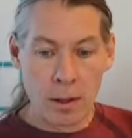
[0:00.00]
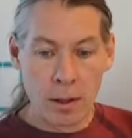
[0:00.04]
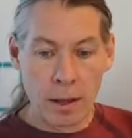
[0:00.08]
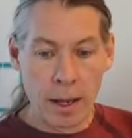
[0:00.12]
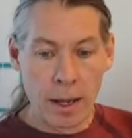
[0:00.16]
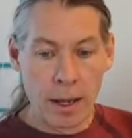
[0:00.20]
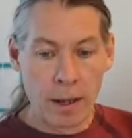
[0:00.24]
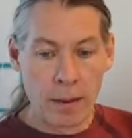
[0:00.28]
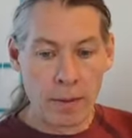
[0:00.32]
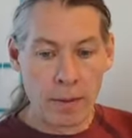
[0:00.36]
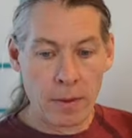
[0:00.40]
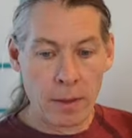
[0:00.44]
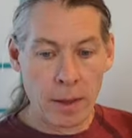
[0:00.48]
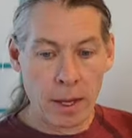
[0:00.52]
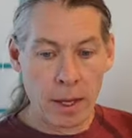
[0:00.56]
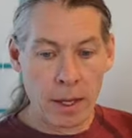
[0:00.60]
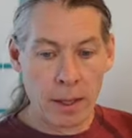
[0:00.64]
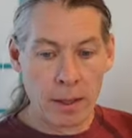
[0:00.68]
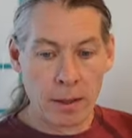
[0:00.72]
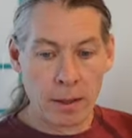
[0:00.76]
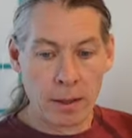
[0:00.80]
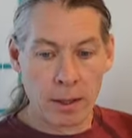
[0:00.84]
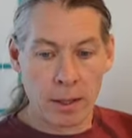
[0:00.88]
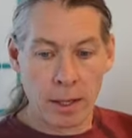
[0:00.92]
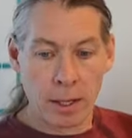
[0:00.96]
and
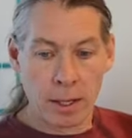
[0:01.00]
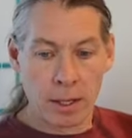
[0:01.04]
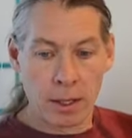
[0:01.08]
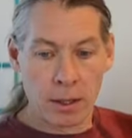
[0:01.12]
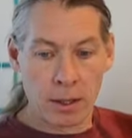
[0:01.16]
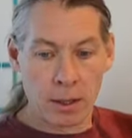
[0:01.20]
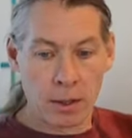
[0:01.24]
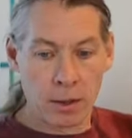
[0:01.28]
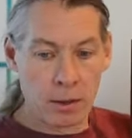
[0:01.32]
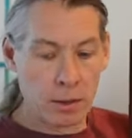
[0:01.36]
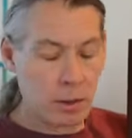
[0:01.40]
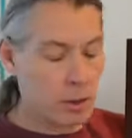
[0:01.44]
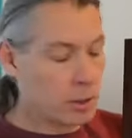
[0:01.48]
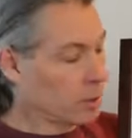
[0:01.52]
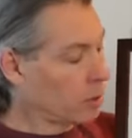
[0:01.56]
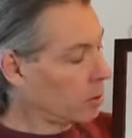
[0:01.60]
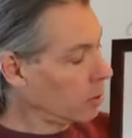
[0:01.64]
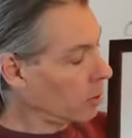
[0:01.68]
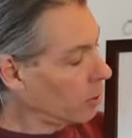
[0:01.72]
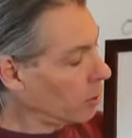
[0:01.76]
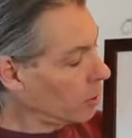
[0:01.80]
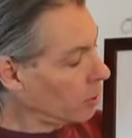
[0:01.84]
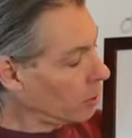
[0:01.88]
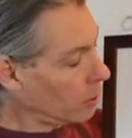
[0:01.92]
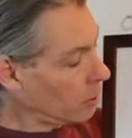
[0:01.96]
then it goes
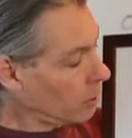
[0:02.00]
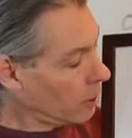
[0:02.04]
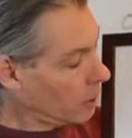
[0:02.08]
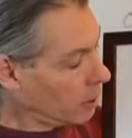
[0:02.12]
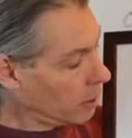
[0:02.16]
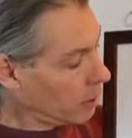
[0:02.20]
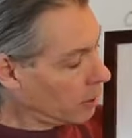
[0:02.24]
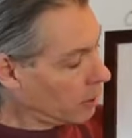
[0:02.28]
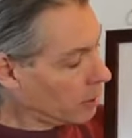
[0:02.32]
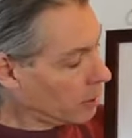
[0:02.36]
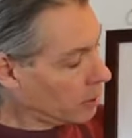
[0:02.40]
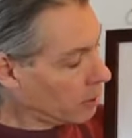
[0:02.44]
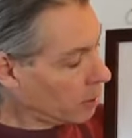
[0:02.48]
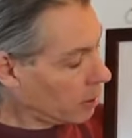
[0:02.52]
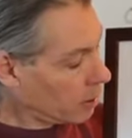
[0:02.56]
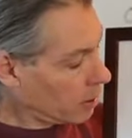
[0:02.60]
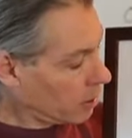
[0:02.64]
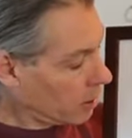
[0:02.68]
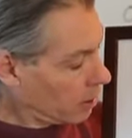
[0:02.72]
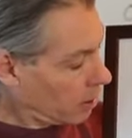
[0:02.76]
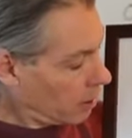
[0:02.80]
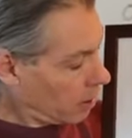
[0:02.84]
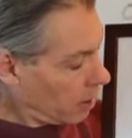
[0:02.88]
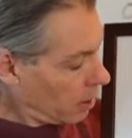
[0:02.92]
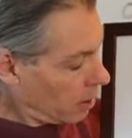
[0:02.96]
to, it starts
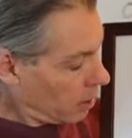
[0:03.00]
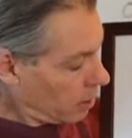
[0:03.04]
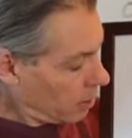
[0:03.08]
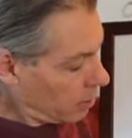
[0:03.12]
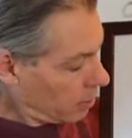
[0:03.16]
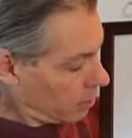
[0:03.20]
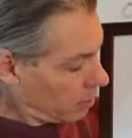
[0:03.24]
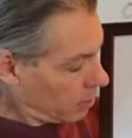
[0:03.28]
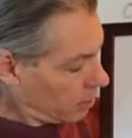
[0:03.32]
at the